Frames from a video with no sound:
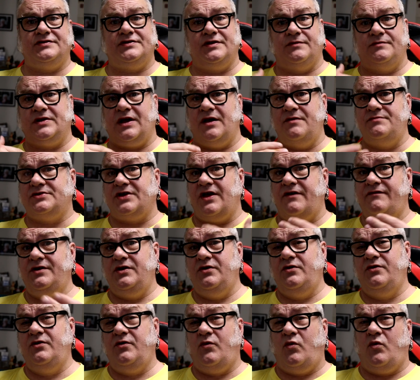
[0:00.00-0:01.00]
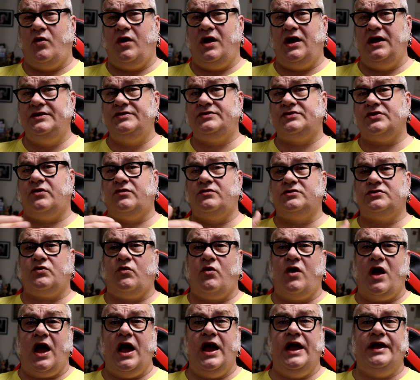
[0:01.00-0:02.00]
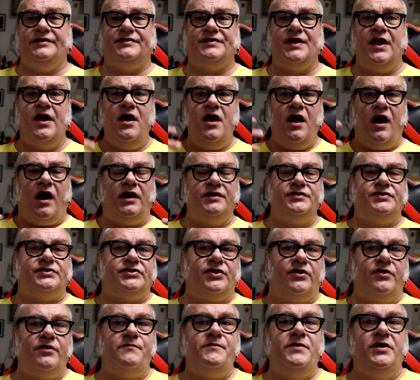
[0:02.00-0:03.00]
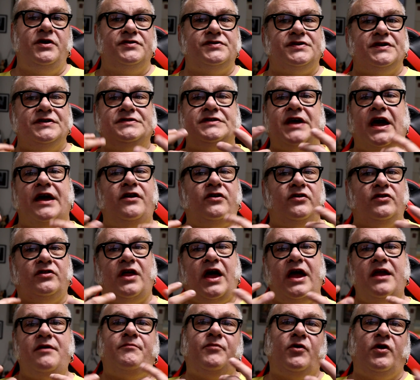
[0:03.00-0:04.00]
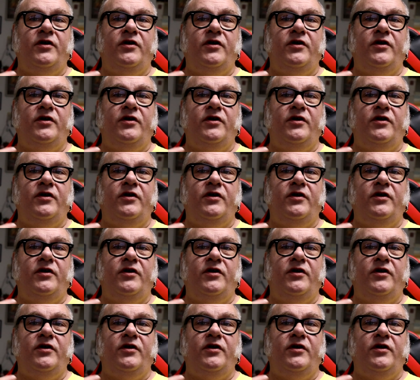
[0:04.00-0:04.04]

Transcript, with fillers: Sometimes I'll do it once or twice. On certain piercings, I don't like